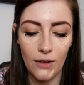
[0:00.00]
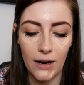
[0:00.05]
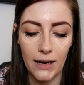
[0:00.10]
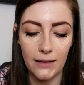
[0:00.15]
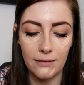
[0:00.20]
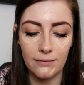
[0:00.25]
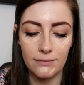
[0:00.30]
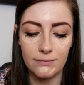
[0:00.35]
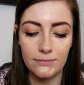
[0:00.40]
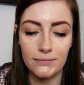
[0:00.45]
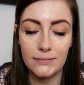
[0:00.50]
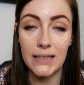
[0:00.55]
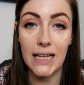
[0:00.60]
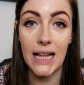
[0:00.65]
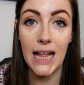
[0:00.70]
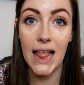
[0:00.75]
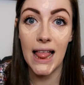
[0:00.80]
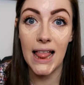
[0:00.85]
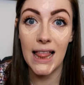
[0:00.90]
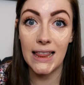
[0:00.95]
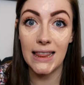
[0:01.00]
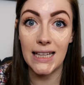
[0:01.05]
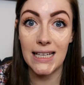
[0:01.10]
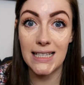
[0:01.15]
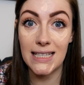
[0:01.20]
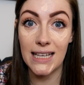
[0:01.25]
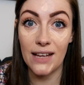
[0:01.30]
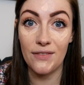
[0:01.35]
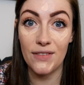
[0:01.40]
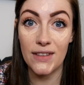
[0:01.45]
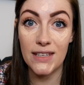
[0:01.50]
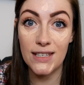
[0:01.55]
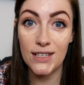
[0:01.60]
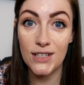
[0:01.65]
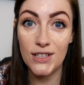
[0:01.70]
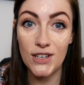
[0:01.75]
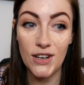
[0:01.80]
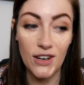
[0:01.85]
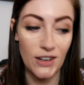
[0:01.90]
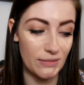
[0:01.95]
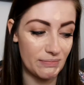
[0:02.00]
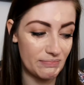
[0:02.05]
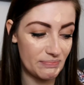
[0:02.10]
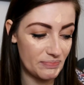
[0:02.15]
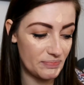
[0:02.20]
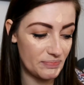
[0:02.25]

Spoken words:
Right, let's give this a shot.